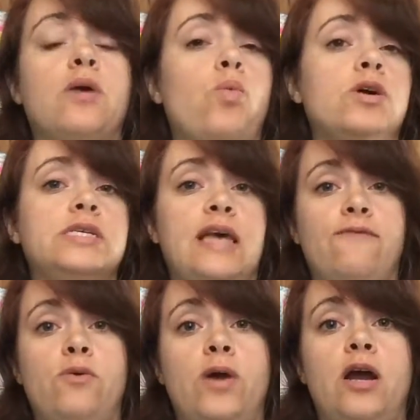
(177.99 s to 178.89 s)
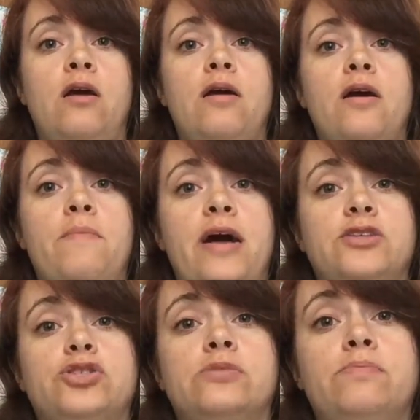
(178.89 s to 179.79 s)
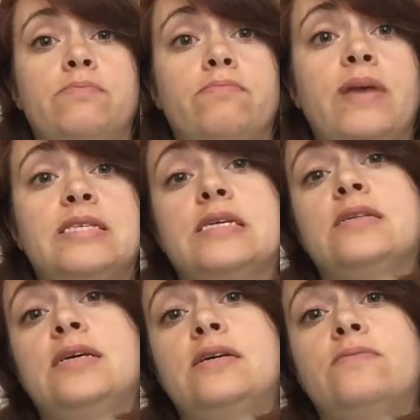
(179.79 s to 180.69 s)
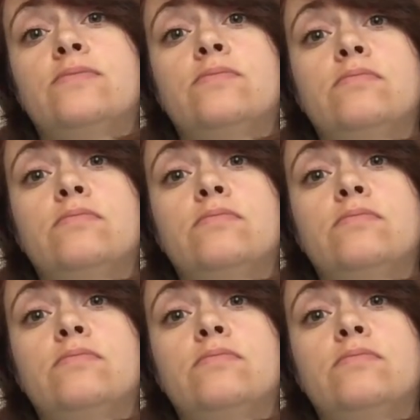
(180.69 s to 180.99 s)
It works everywhere as your basically a